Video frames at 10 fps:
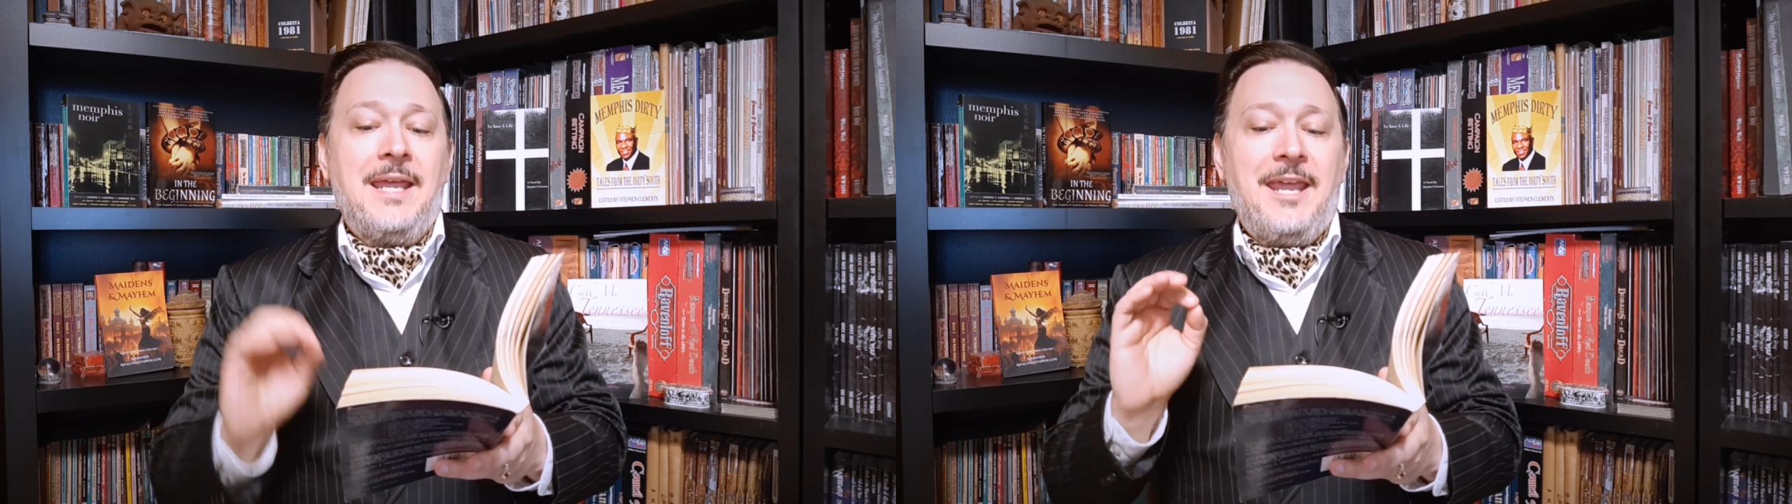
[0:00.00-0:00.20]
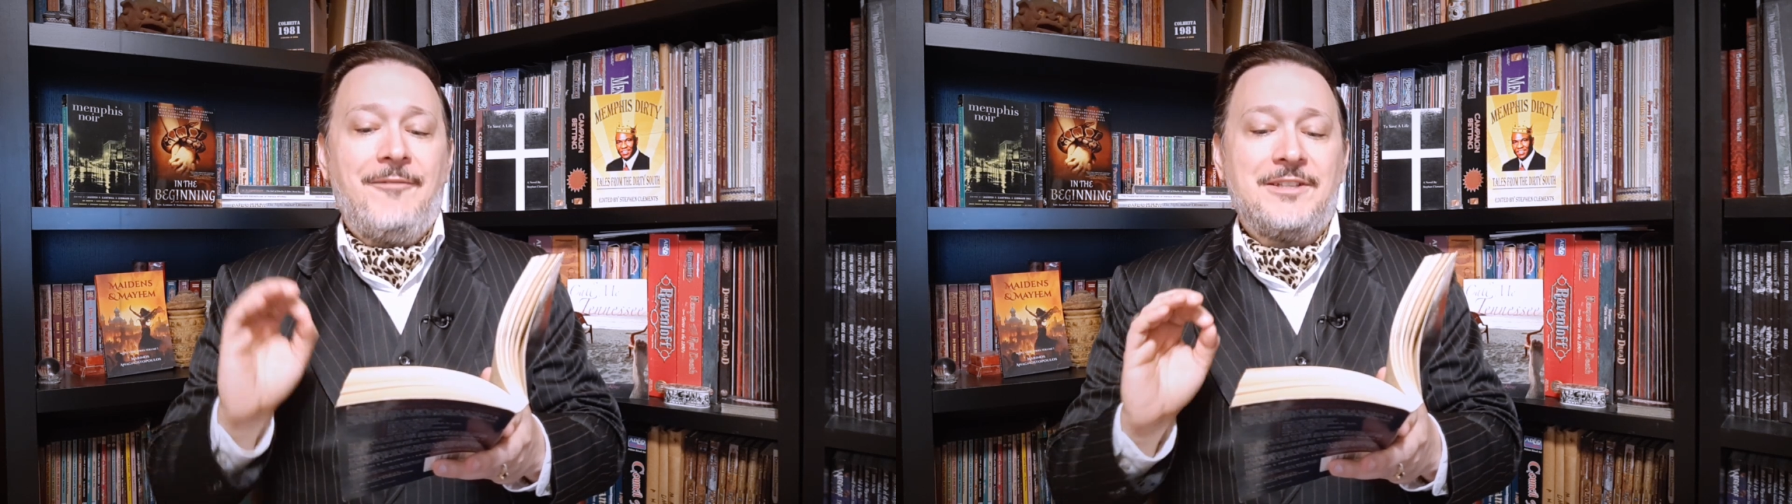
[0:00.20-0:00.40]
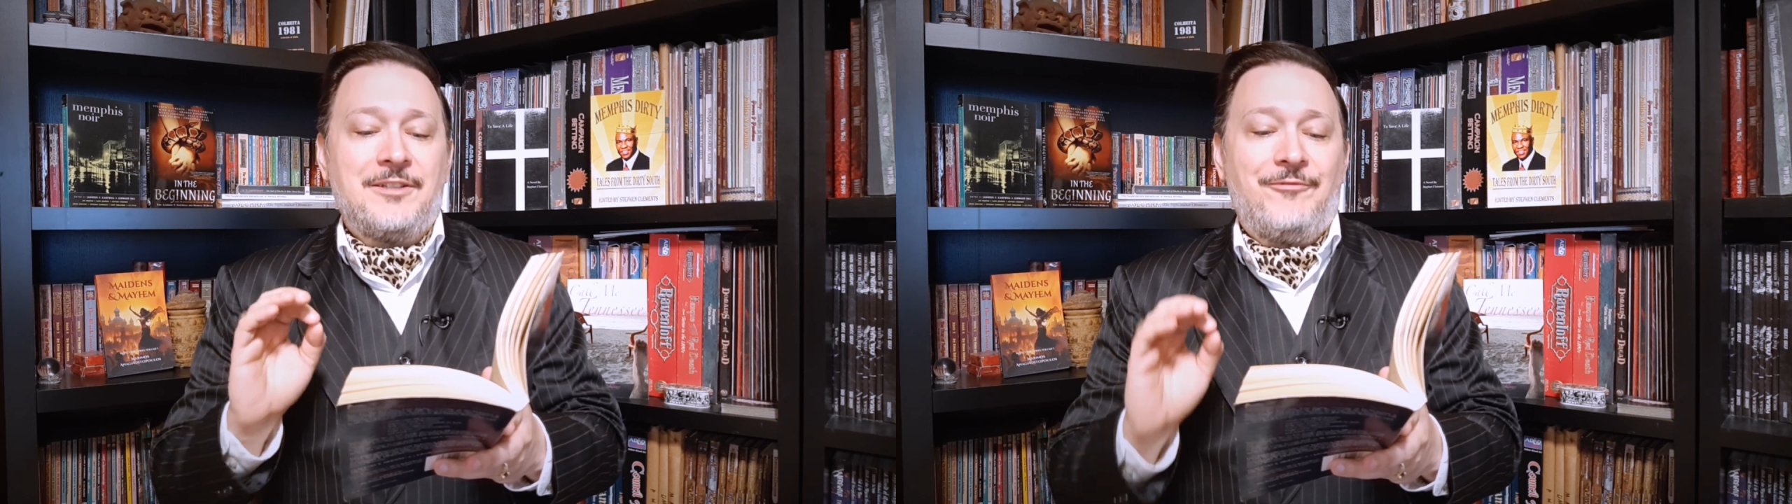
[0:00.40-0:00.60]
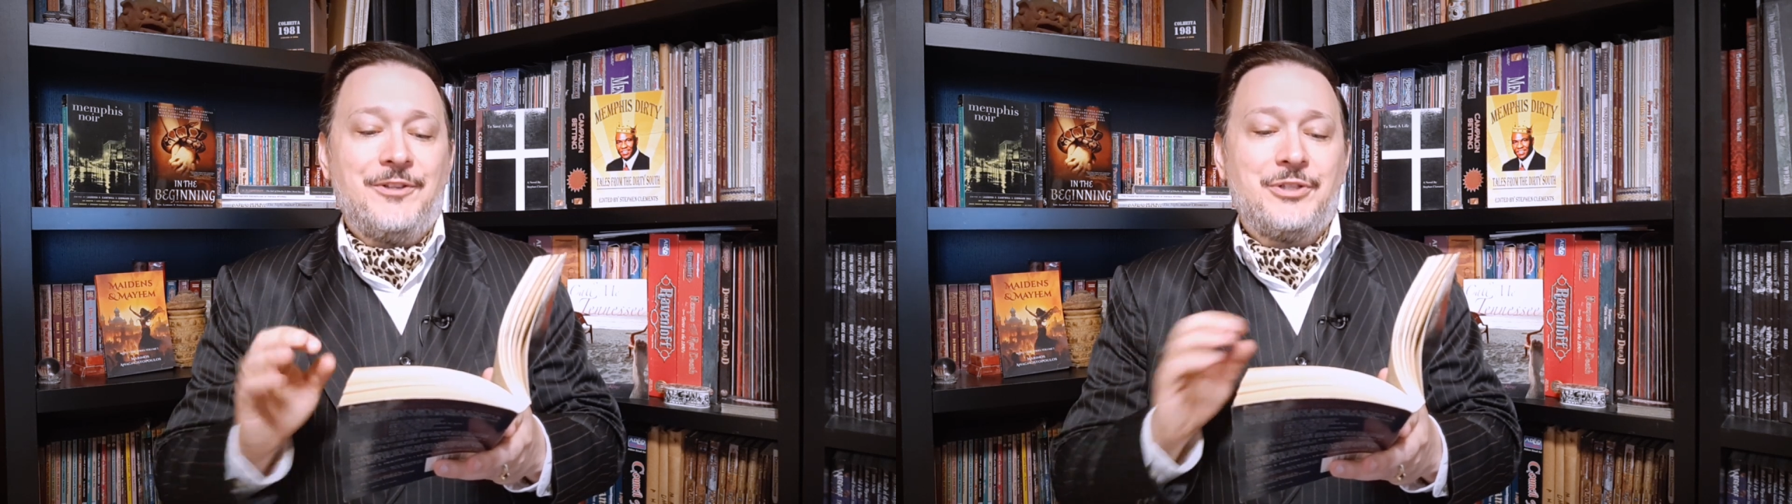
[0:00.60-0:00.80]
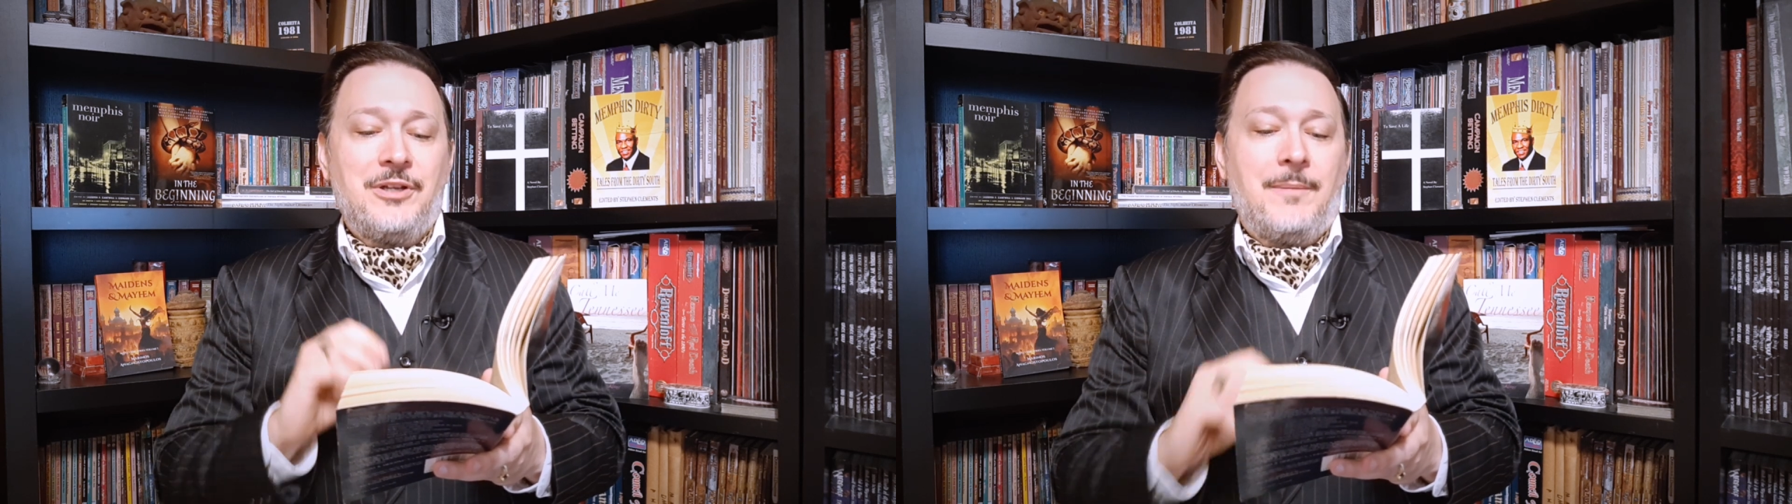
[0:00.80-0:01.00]
if a
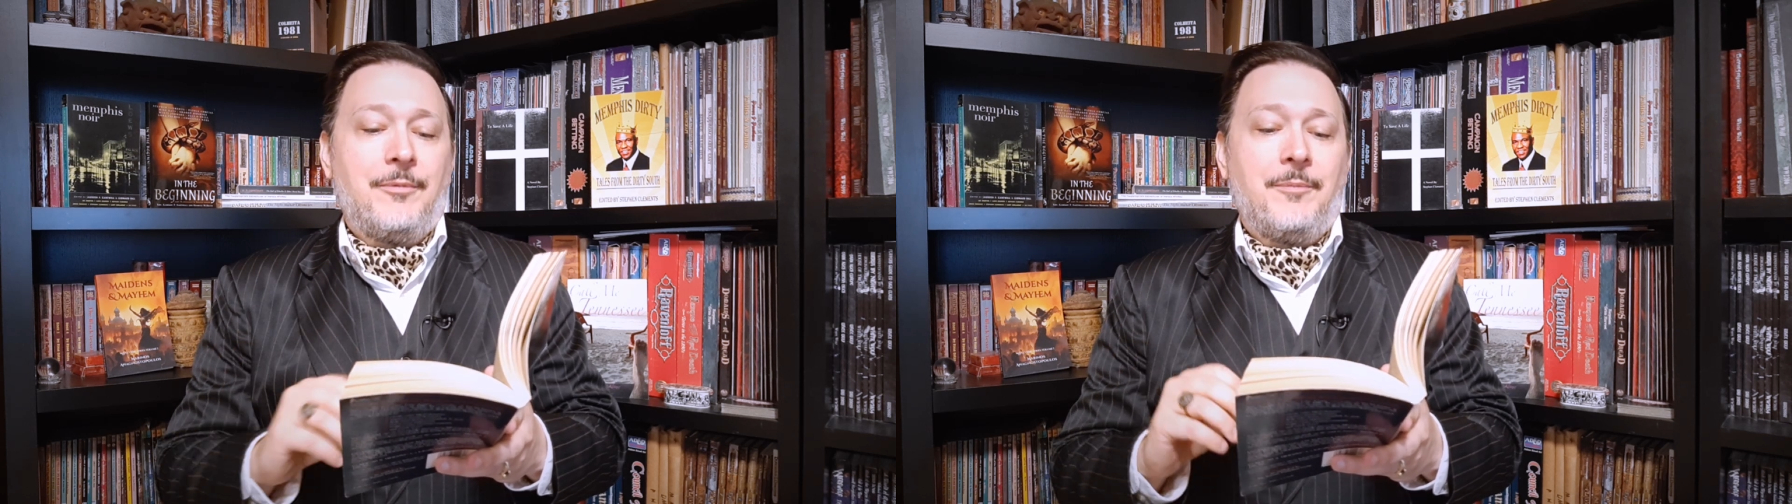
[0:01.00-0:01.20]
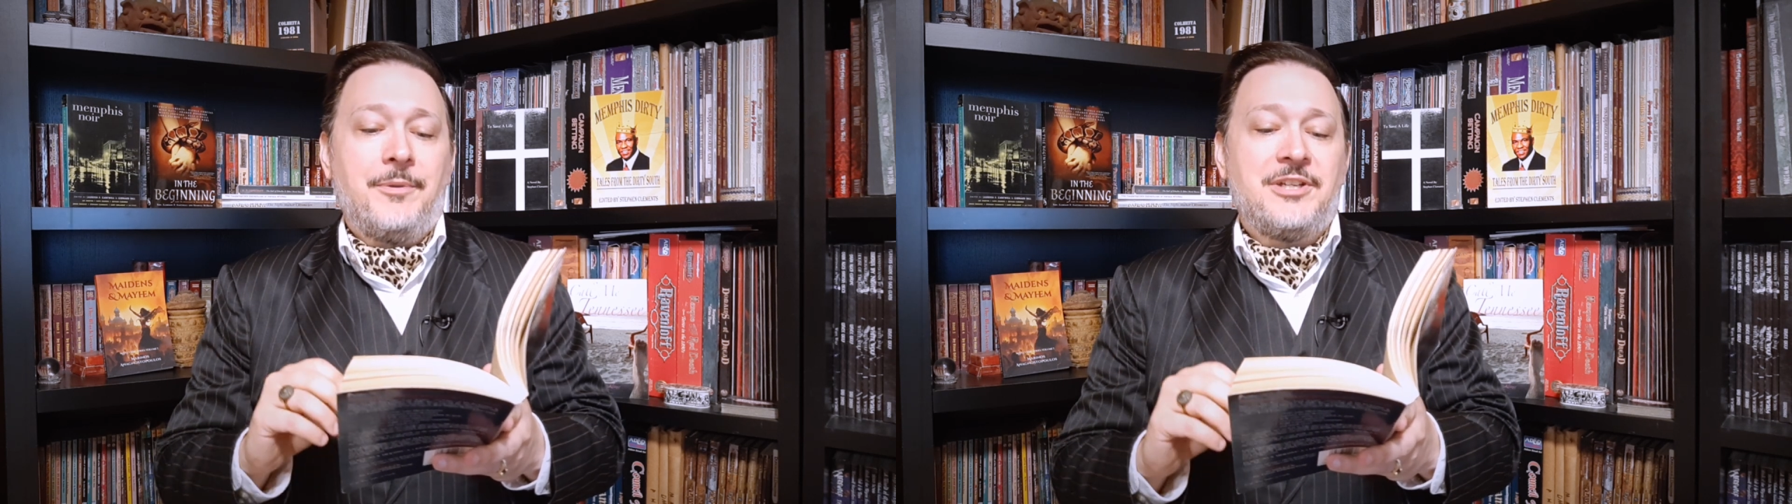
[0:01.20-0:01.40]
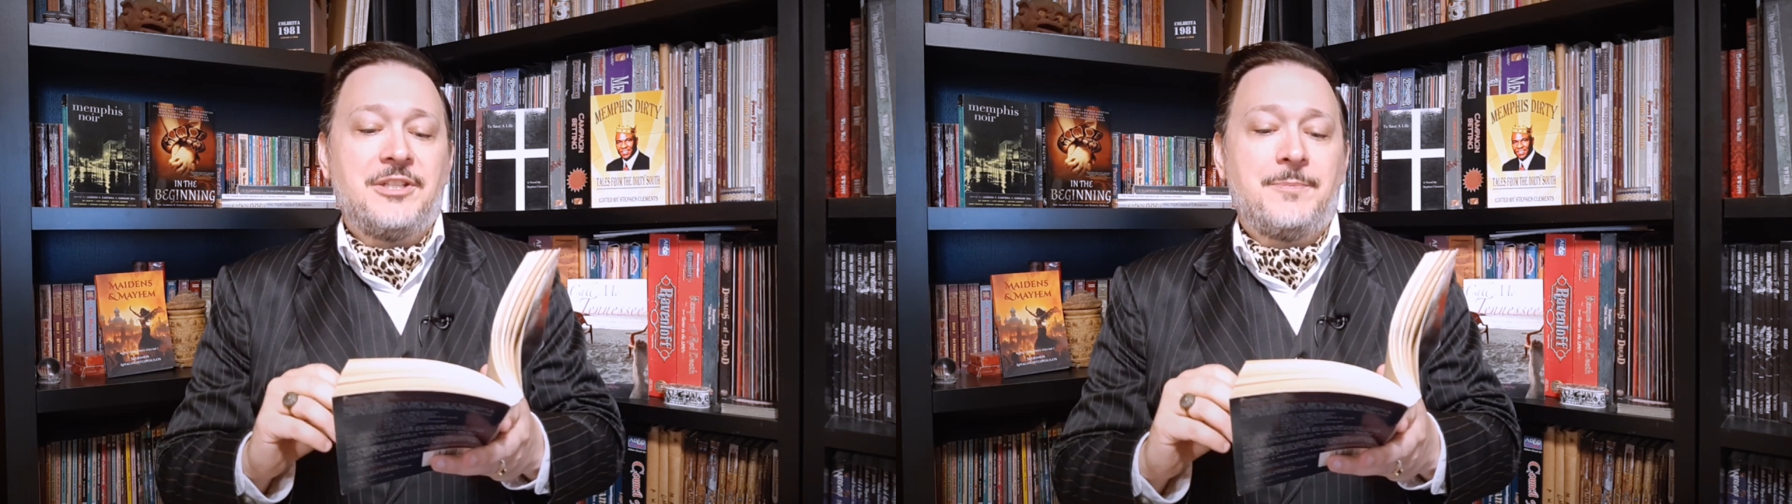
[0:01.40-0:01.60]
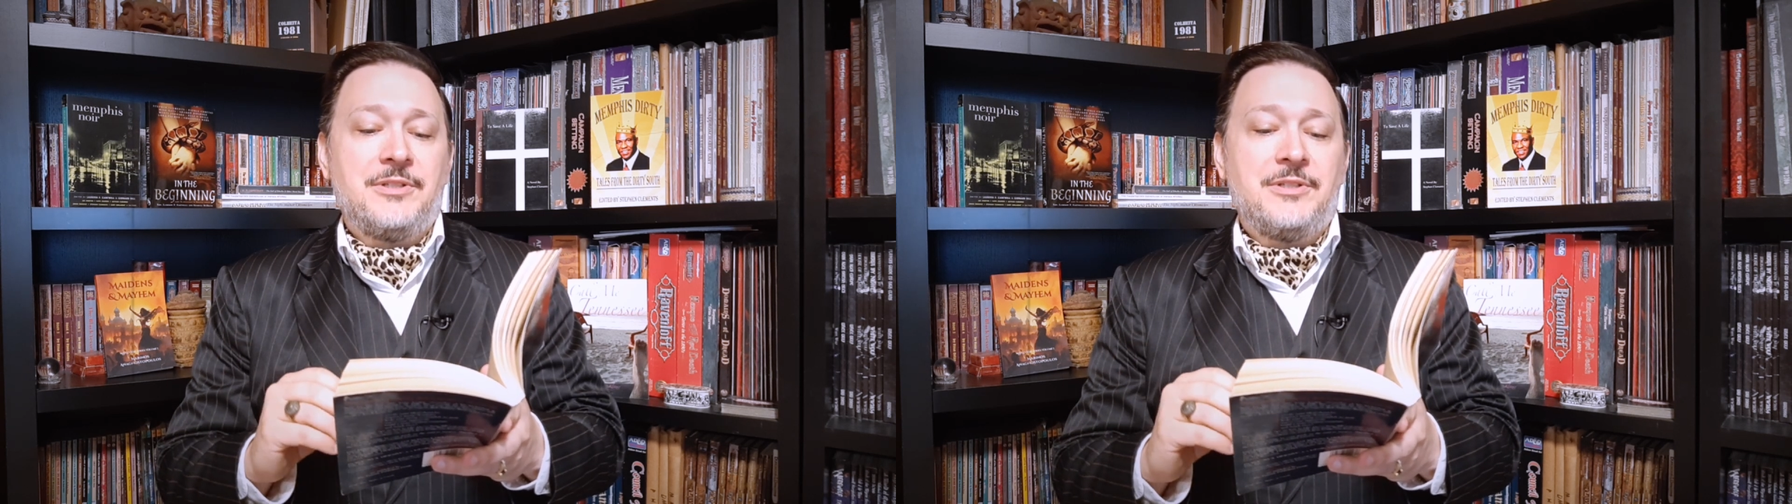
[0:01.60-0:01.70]
sufficient number of participants